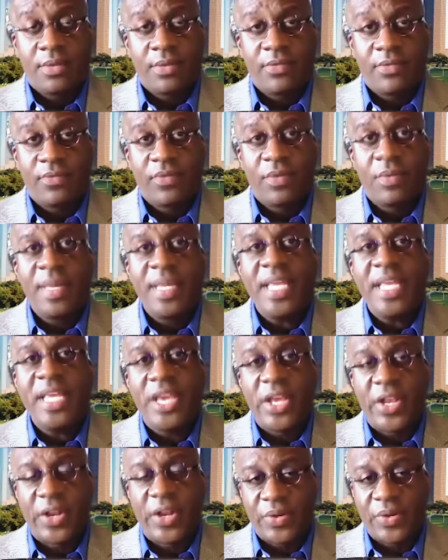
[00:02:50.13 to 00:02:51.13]
For many
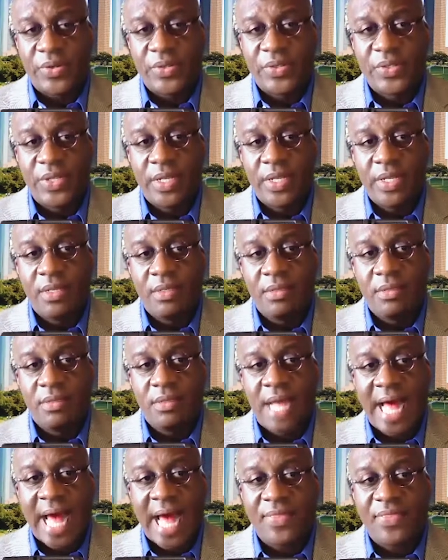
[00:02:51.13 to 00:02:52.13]
years,
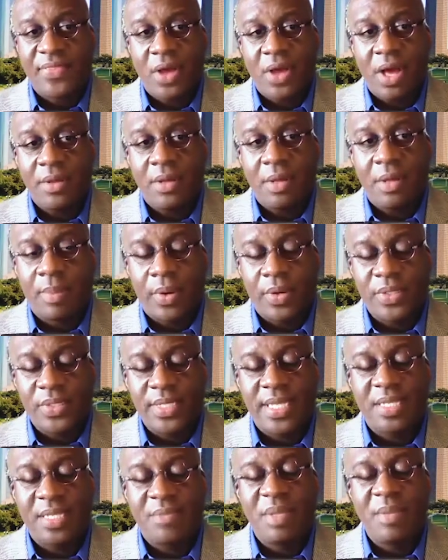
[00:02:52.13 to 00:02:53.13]
I thought a person
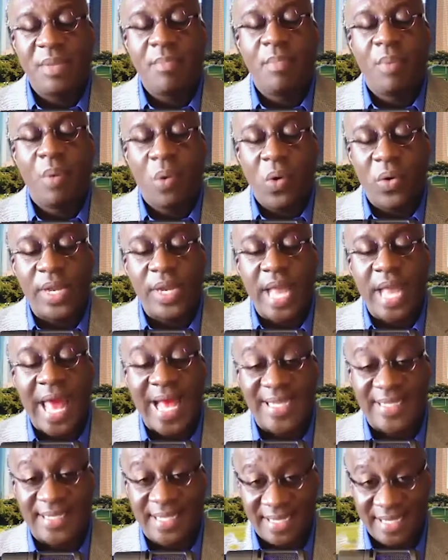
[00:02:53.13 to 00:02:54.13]
had to be born
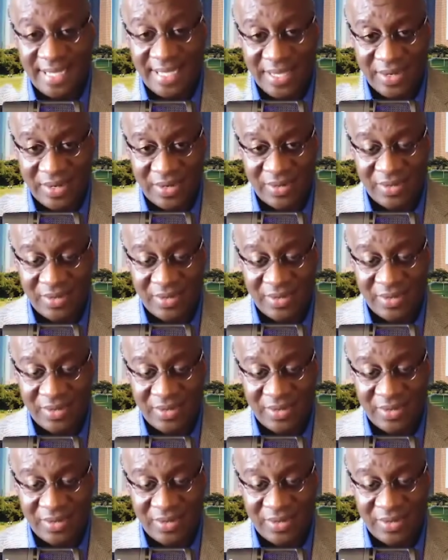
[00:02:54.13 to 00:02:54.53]
as a leader.